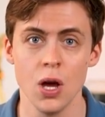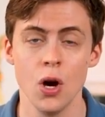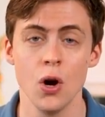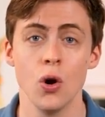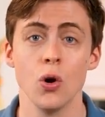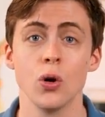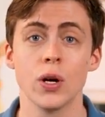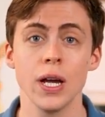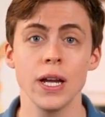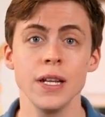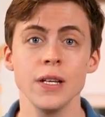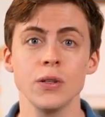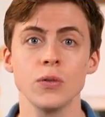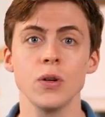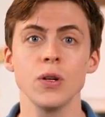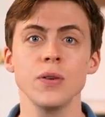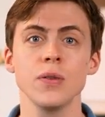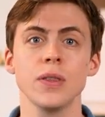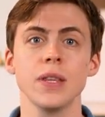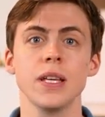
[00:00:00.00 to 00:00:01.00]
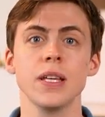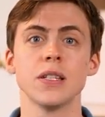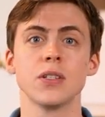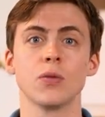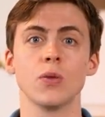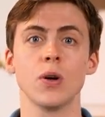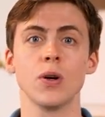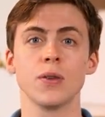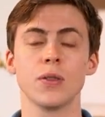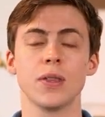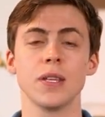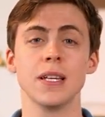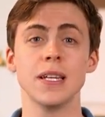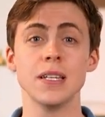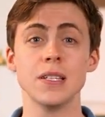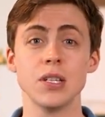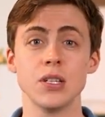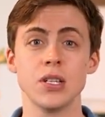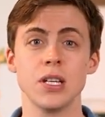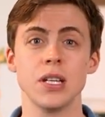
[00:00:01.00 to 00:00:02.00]
Organic growth is growth that
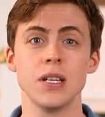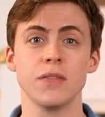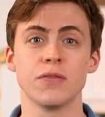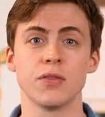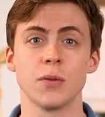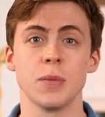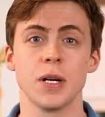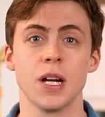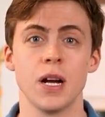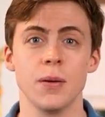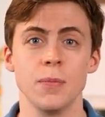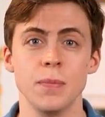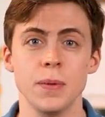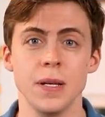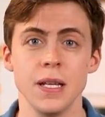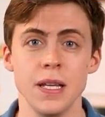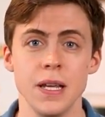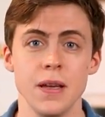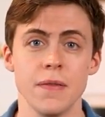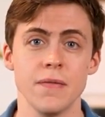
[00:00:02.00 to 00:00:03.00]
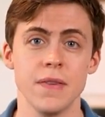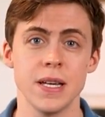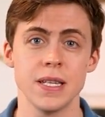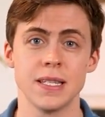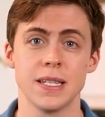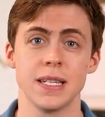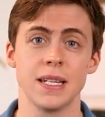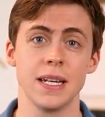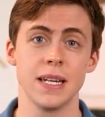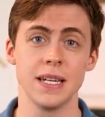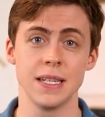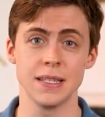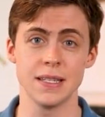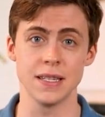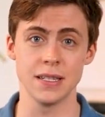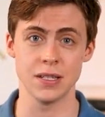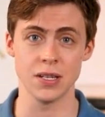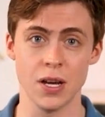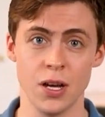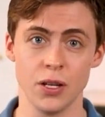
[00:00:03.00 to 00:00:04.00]
is achieved from a company investing in its
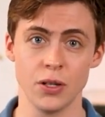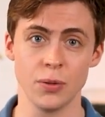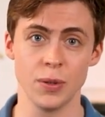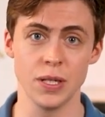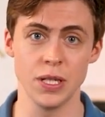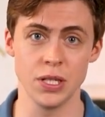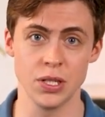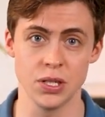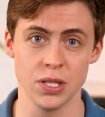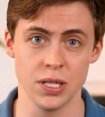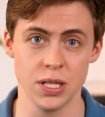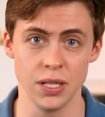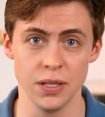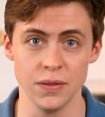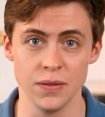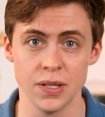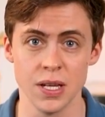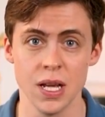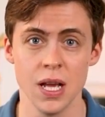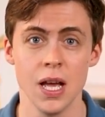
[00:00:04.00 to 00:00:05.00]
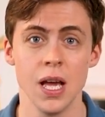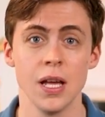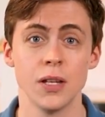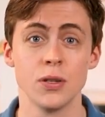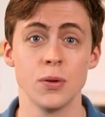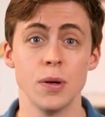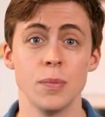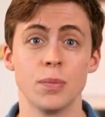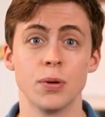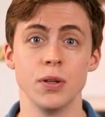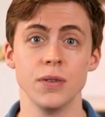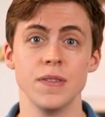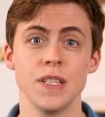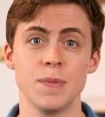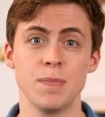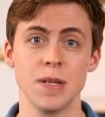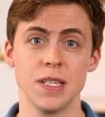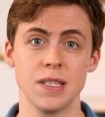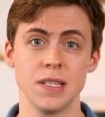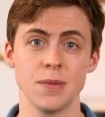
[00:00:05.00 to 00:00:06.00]
internal initiatives to improve its
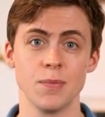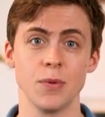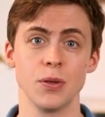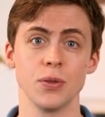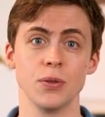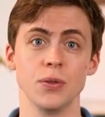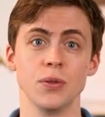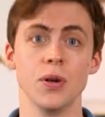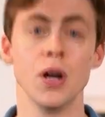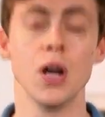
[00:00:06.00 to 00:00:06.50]
business model,